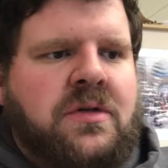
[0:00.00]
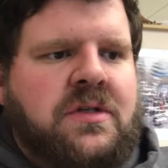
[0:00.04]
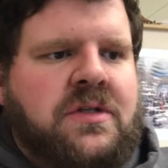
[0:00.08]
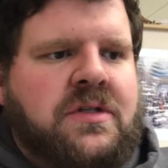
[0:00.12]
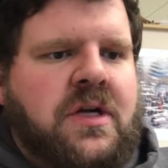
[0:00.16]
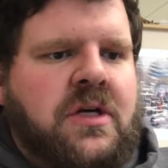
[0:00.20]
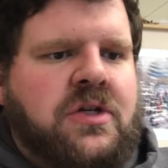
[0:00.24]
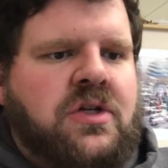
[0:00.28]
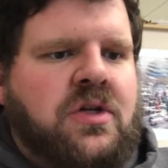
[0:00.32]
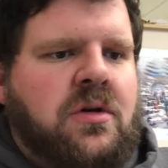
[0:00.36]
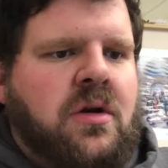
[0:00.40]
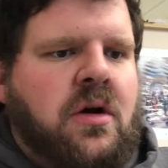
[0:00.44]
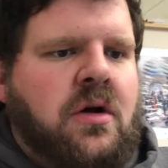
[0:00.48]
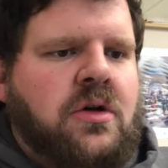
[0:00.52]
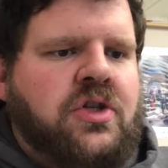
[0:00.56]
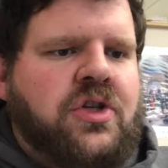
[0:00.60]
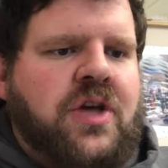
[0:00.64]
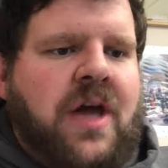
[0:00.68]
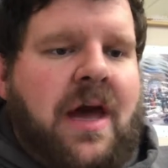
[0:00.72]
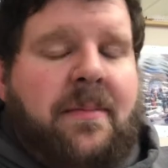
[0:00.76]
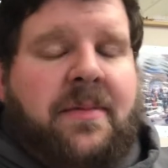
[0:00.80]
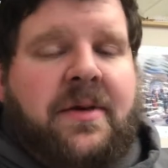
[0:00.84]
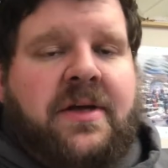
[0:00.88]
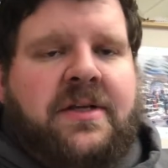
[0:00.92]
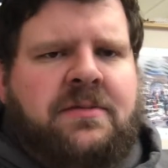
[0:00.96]
was such a large
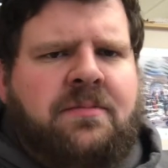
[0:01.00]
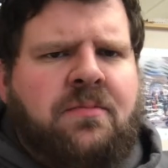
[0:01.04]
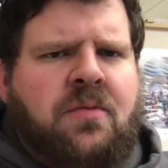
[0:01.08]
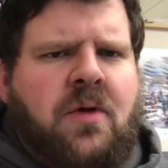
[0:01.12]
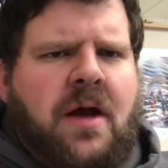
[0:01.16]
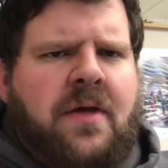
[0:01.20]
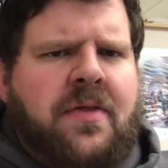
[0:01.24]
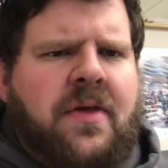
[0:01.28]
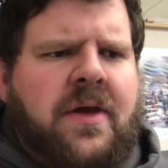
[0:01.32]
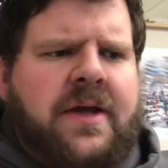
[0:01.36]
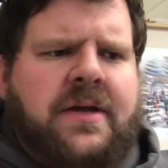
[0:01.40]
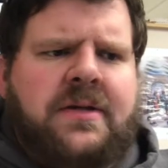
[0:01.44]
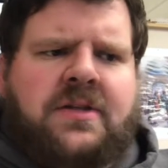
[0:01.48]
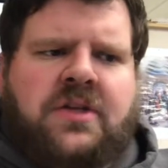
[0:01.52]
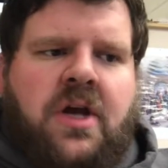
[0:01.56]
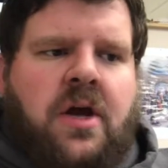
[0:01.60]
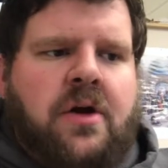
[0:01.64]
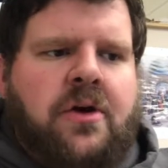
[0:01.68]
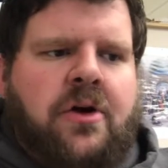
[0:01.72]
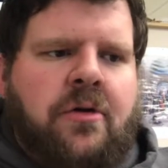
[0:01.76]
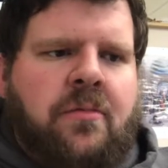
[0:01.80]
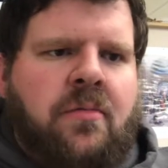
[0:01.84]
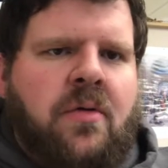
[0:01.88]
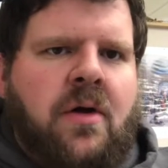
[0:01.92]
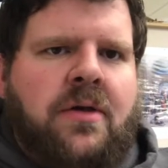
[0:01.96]
gap, his I think his
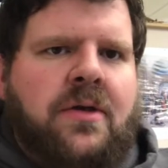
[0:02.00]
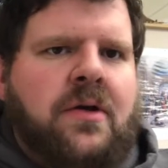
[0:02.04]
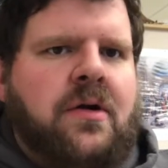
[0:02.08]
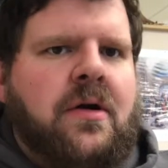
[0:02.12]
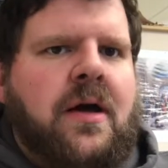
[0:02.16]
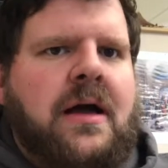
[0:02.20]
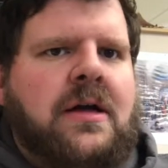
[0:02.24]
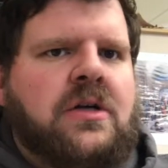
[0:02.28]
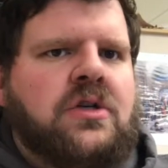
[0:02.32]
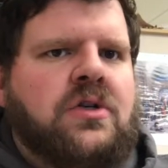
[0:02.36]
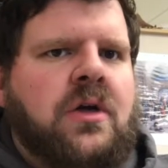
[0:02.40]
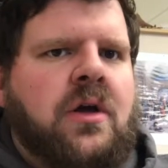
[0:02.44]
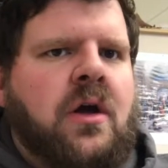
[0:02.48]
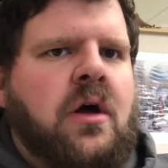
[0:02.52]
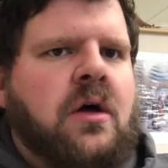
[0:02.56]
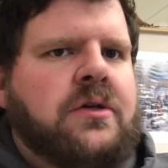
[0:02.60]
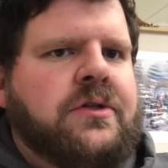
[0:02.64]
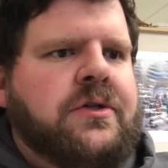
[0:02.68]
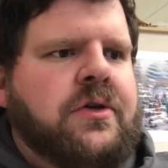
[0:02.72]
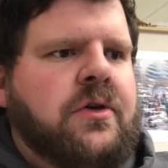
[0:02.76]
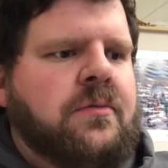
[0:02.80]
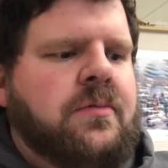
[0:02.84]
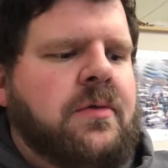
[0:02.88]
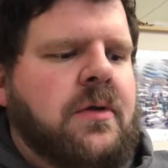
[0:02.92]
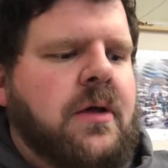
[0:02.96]
younger brother actually
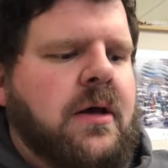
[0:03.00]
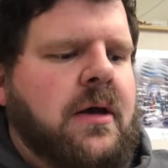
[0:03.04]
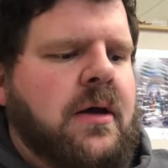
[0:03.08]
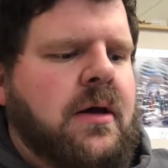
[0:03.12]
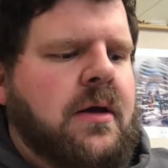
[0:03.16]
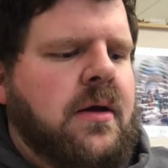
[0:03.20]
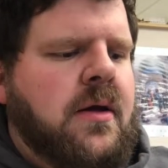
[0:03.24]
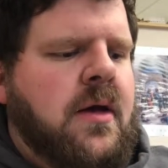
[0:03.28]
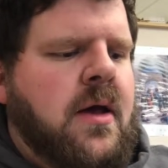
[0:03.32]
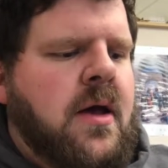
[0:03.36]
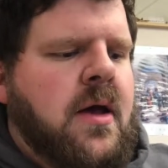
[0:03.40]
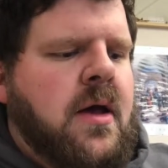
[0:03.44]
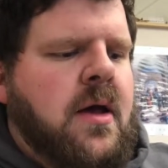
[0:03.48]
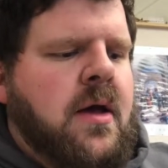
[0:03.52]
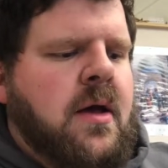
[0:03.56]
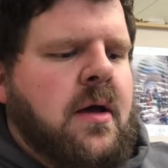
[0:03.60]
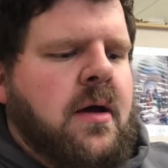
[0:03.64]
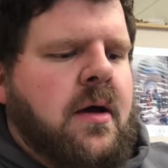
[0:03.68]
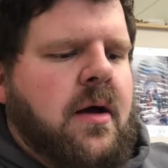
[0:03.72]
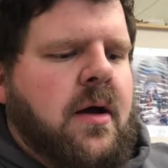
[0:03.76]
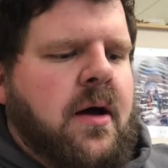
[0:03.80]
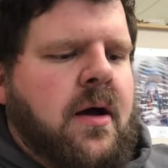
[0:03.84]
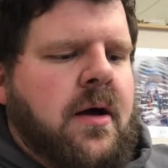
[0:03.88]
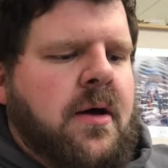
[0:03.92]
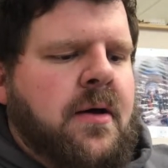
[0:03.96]
also played
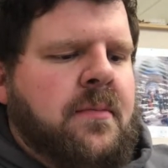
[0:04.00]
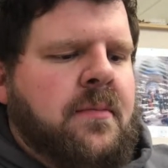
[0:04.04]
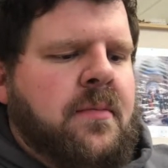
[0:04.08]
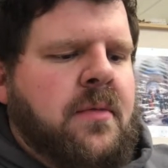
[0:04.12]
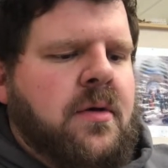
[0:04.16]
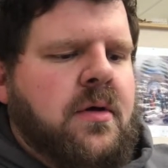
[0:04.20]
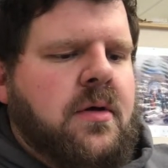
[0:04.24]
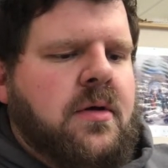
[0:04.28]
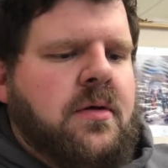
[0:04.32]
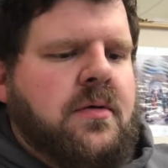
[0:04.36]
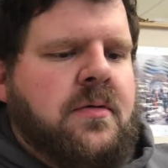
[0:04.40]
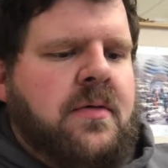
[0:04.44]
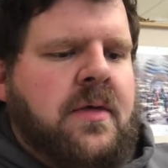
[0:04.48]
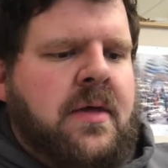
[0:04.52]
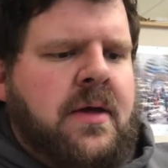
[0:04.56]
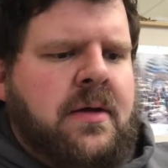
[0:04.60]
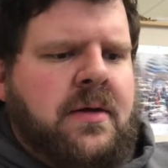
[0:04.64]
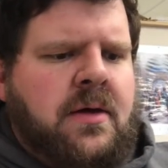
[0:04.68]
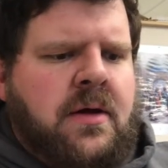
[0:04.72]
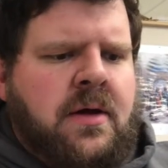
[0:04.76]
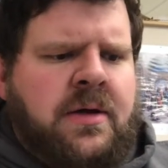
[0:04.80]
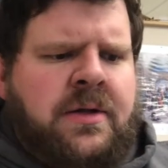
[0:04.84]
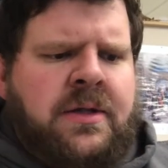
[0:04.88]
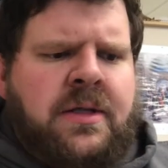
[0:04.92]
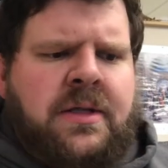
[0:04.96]
um,
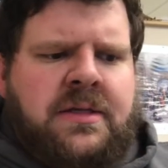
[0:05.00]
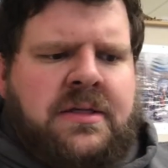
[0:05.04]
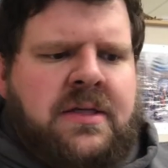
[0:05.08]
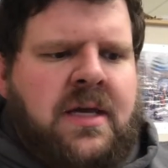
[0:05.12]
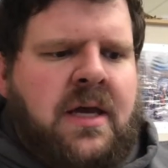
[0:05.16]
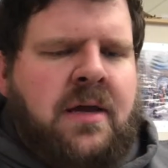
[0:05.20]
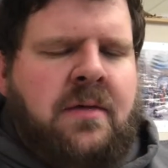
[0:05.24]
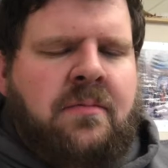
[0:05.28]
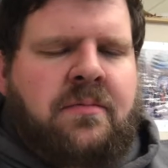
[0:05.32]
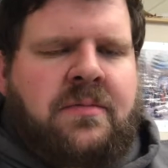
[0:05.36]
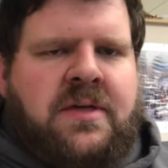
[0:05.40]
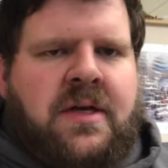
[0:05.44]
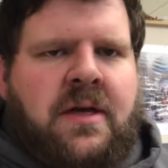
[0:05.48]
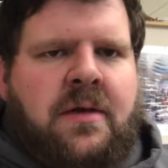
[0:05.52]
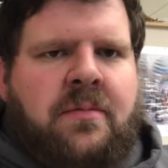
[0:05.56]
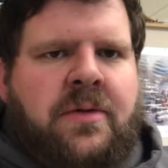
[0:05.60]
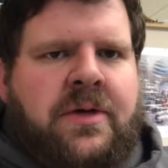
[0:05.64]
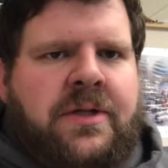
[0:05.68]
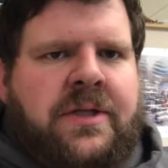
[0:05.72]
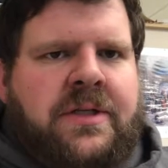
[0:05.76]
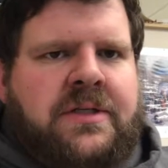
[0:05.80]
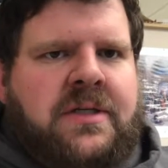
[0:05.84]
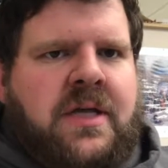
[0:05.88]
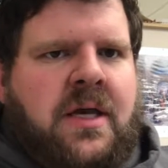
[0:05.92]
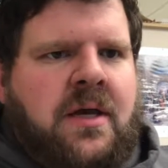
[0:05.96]
that on the same team
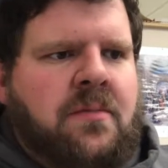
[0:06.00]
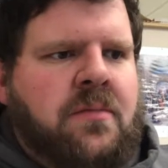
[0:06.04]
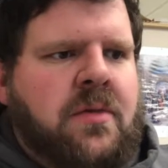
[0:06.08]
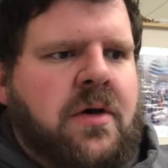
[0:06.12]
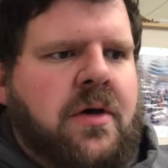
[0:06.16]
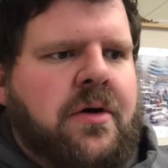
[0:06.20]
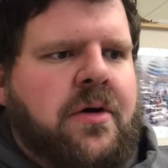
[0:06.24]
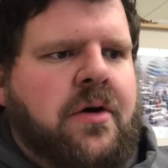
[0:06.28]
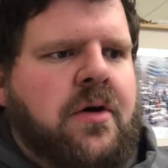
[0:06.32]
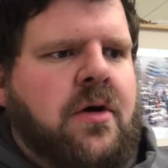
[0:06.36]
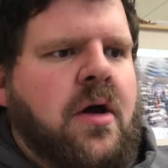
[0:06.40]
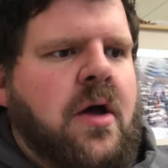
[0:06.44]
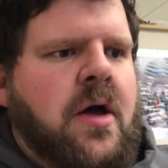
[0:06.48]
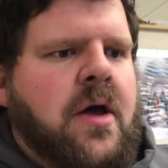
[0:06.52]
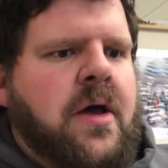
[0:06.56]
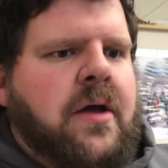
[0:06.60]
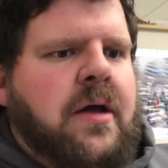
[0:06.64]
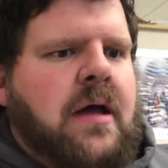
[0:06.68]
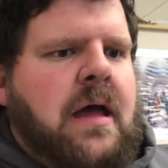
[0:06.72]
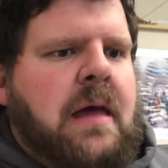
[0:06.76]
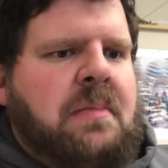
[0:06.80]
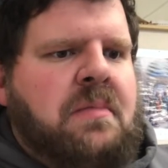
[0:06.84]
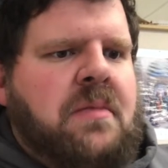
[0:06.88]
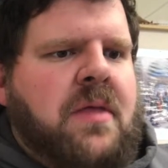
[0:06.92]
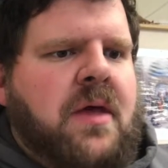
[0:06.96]
on the same year,
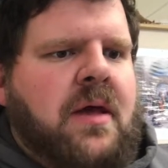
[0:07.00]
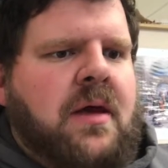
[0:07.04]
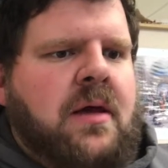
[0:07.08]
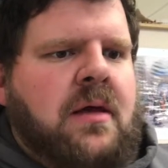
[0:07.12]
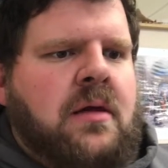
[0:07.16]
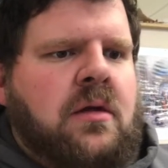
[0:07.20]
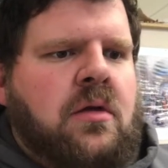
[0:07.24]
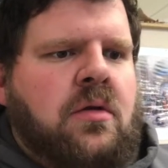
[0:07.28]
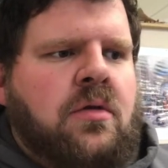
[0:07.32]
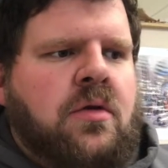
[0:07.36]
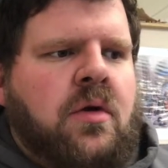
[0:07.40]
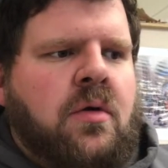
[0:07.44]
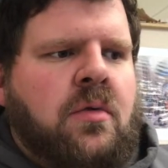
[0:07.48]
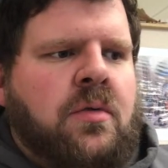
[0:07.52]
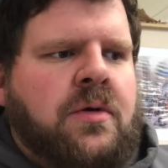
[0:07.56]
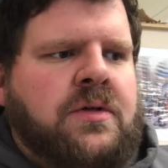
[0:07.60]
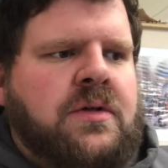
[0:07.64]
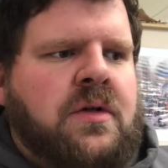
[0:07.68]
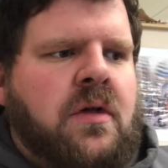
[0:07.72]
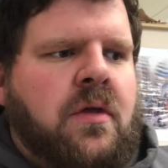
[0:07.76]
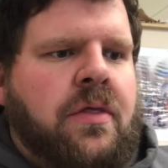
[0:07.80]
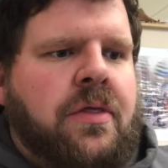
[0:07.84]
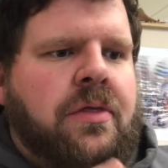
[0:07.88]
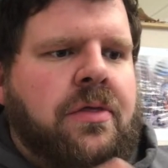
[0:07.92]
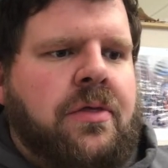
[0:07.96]
and then there
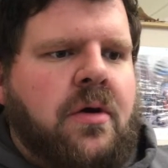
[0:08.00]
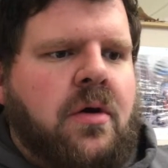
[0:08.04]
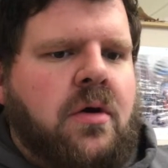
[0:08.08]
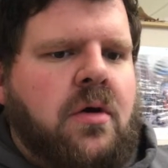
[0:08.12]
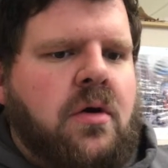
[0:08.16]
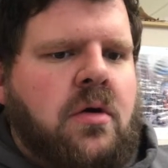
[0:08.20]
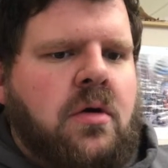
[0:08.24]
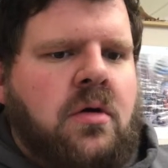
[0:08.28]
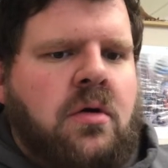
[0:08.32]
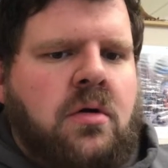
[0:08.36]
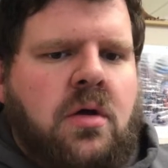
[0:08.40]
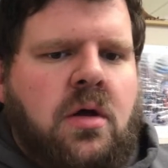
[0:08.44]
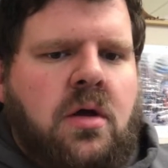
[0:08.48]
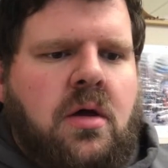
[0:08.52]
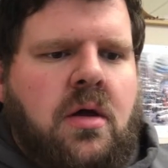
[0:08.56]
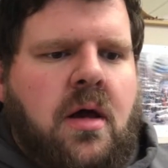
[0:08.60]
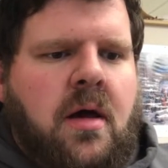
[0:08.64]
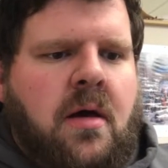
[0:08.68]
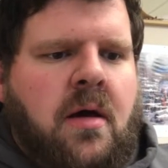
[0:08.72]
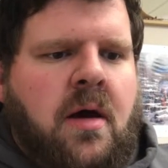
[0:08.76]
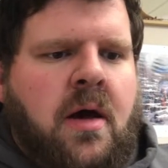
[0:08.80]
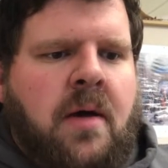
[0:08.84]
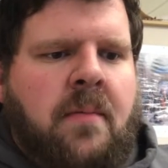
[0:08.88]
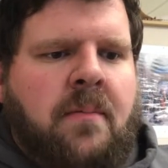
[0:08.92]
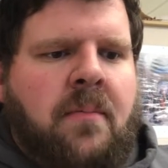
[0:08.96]
was a third
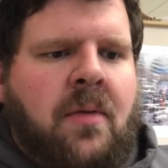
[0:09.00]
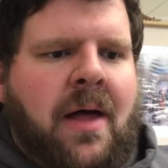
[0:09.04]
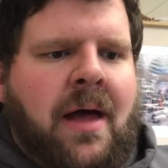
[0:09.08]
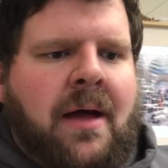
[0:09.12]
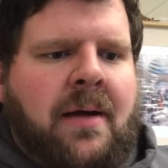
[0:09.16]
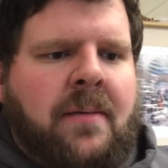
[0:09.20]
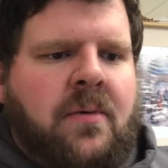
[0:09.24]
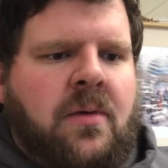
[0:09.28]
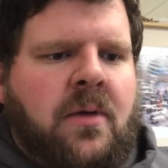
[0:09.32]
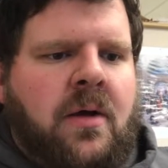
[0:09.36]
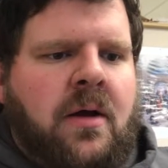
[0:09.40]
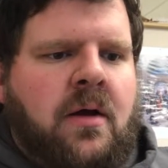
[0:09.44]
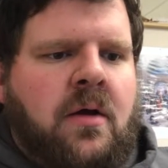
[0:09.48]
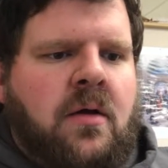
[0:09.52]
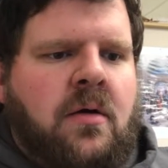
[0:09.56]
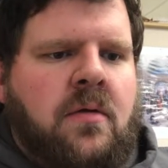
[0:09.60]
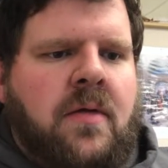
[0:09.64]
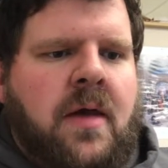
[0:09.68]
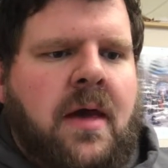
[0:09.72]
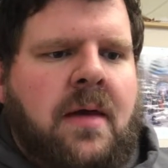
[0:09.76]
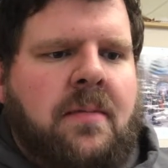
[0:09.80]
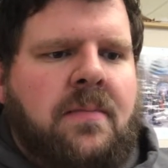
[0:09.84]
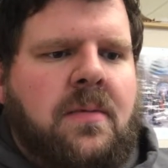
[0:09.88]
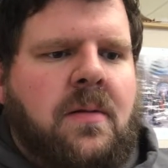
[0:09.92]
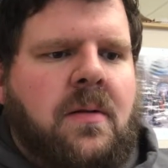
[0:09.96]
uh, black player
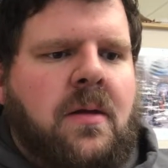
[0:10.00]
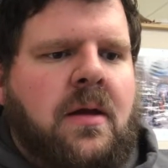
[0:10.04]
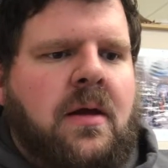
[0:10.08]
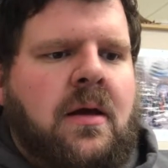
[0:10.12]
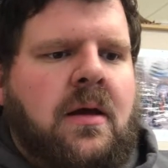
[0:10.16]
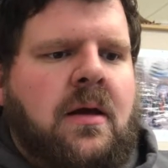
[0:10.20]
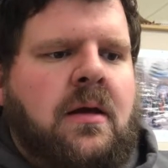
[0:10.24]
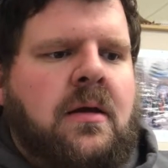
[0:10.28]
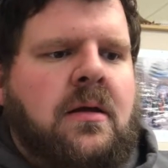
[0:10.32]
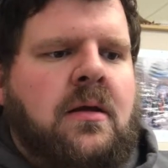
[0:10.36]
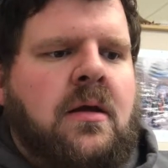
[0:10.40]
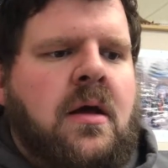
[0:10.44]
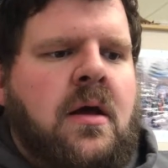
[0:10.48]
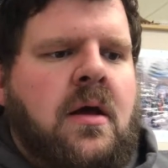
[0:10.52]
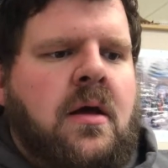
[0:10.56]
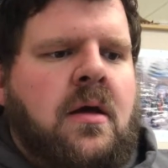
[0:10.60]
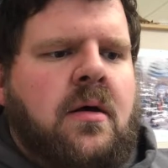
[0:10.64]
that played